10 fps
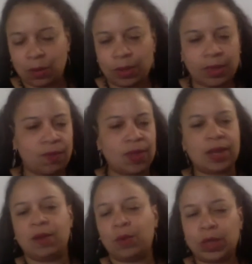what the
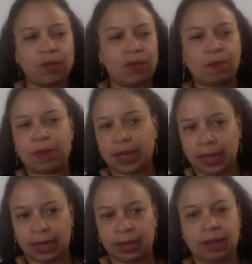virya, what the vipak
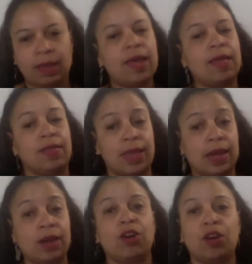is,
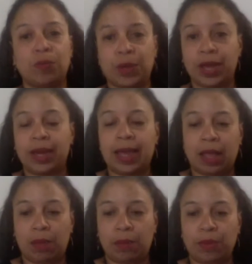that herb can
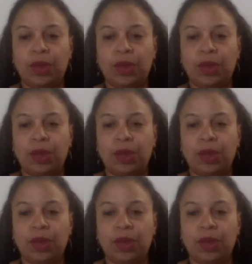help.